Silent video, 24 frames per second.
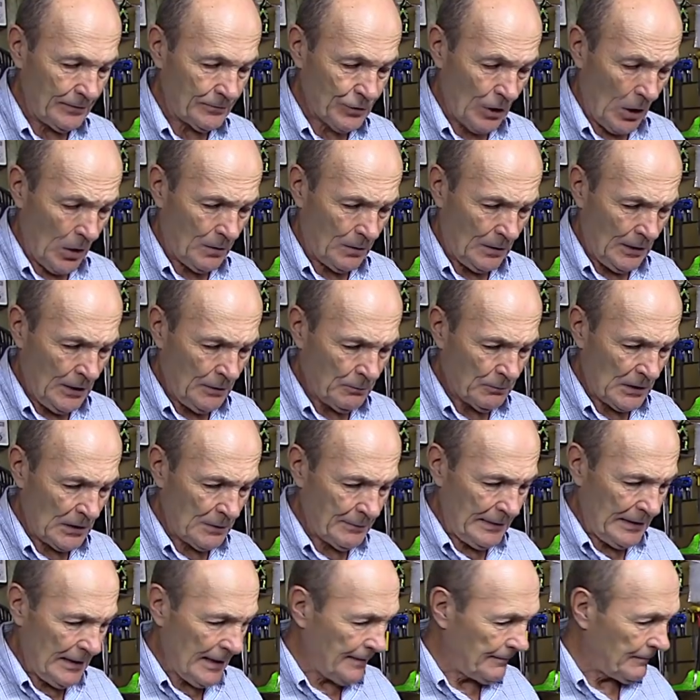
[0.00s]
So what have
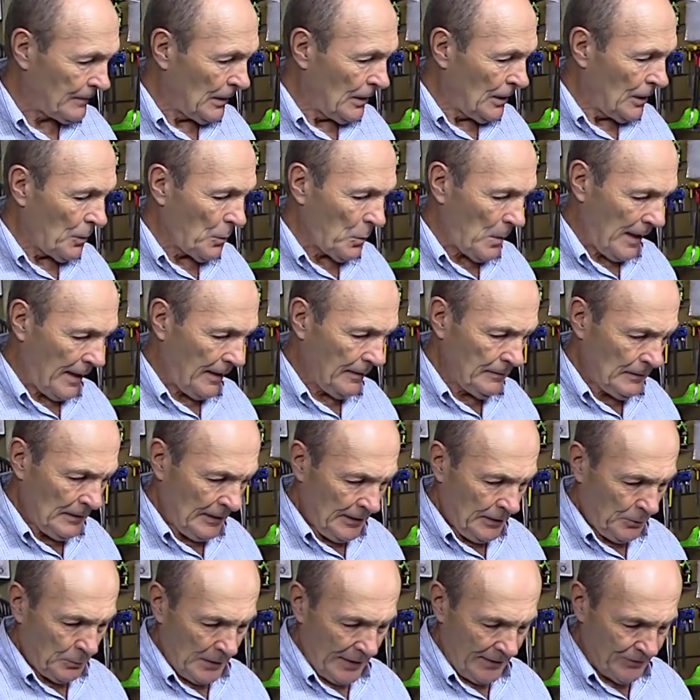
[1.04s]
we done? Well,
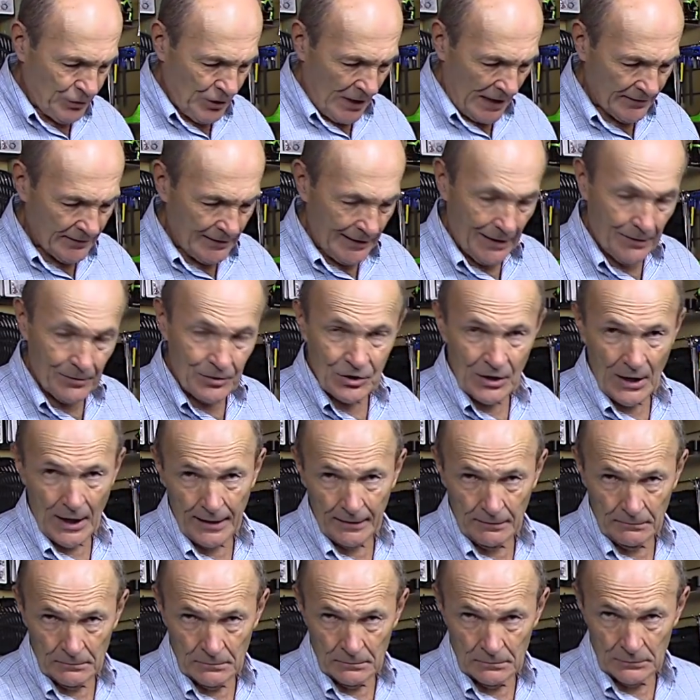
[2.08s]
we have checked the
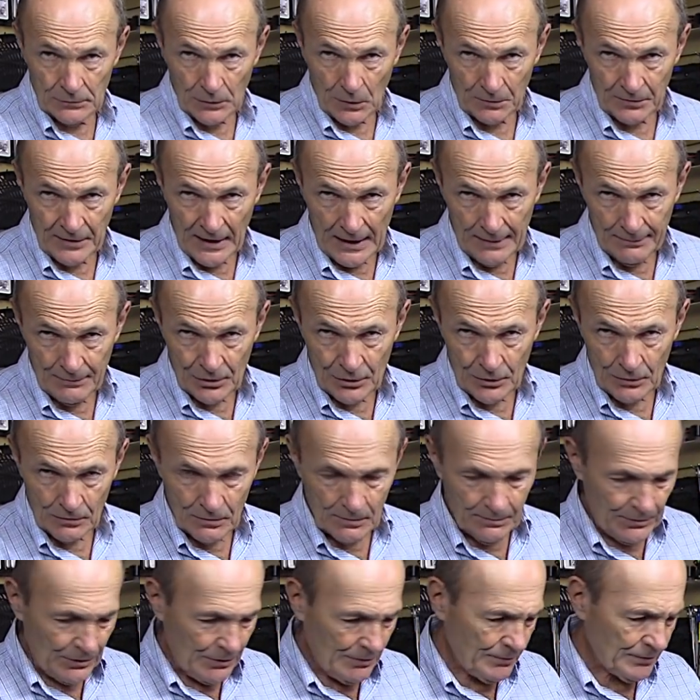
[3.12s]
outside, no damage, no
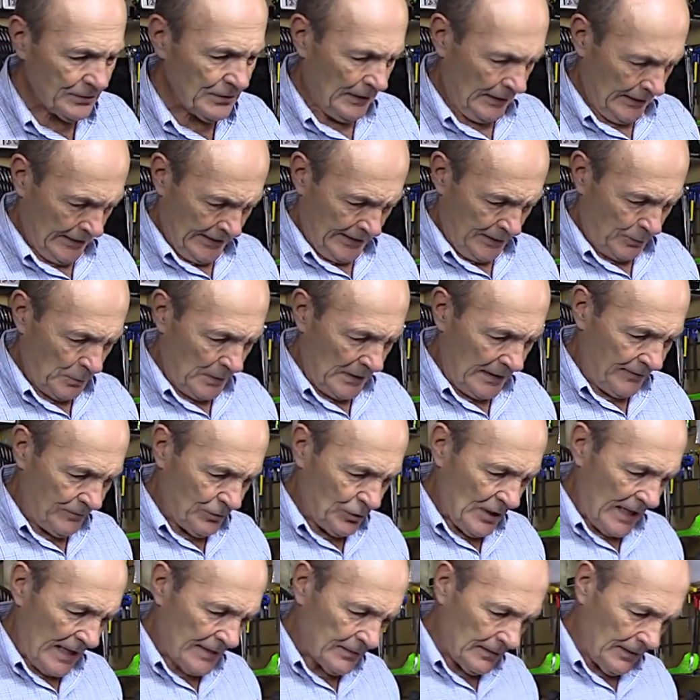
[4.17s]
abuse. We have
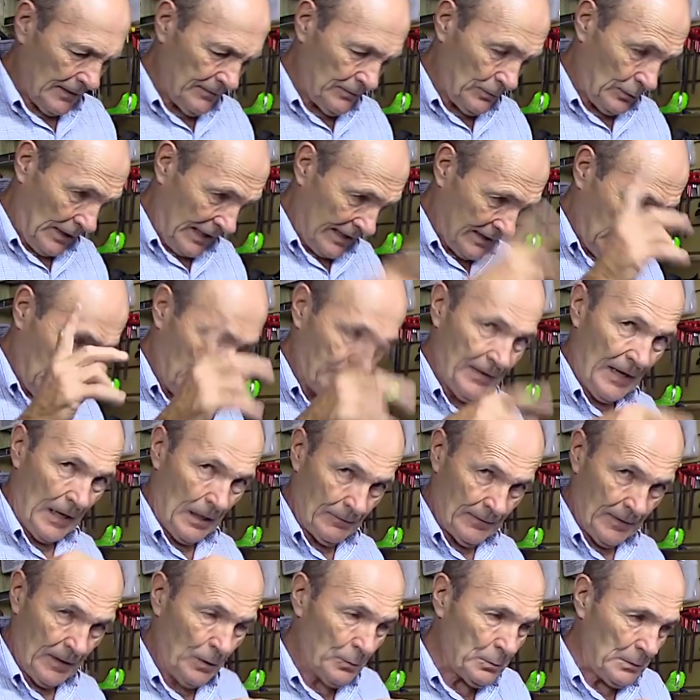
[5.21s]
checked, taken the valve out.